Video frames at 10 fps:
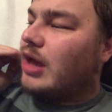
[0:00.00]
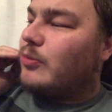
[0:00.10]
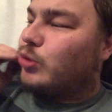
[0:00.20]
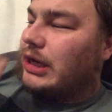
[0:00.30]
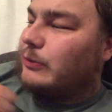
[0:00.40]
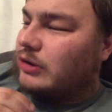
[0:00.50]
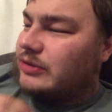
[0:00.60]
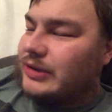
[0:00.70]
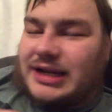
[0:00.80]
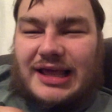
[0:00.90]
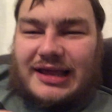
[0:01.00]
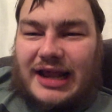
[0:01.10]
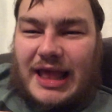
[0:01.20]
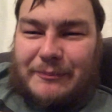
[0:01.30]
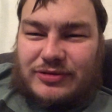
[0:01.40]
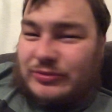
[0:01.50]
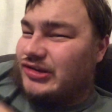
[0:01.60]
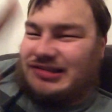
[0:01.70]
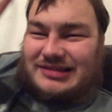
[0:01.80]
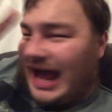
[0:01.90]
really worried we're going to get an episode which
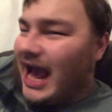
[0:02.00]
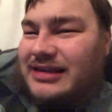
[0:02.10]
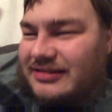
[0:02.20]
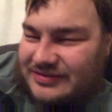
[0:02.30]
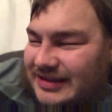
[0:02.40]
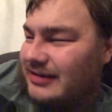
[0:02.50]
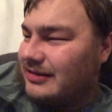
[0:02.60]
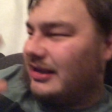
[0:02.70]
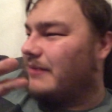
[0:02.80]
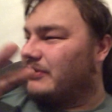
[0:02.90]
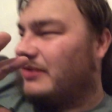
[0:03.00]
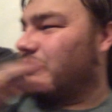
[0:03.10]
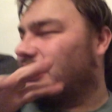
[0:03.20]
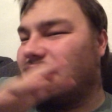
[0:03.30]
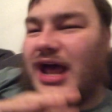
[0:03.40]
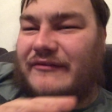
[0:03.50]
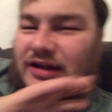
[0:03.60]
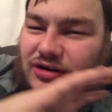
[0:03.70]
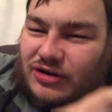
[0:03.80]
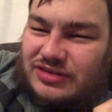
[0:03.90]
is kind of singular, but then we're going to have like
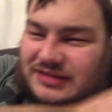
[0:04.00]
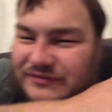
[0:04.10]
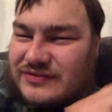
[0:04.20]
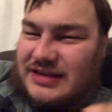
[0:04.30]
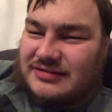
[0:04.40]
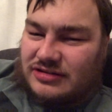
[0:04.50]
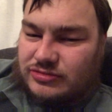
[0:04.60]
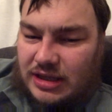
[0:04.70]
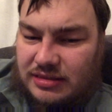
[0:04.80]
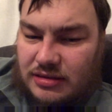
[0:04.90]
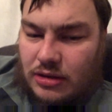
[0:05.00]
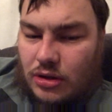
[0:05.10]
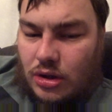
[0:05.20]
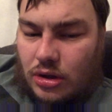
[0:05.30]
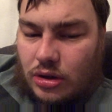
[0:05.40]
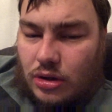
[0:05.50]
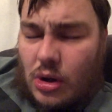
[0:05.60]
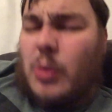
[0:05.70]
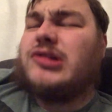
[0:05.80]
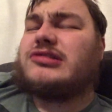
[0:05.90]
a lot of stuff teased into it.
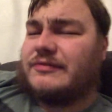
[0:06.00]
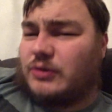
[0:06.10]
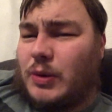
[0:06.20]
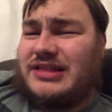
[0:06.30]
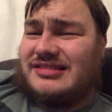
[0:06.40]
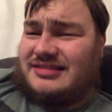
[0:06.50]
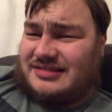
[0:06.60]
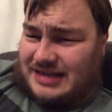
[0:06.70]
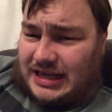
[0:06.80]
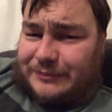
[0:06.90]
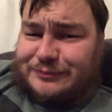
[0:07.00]
We'll just have to wait and see.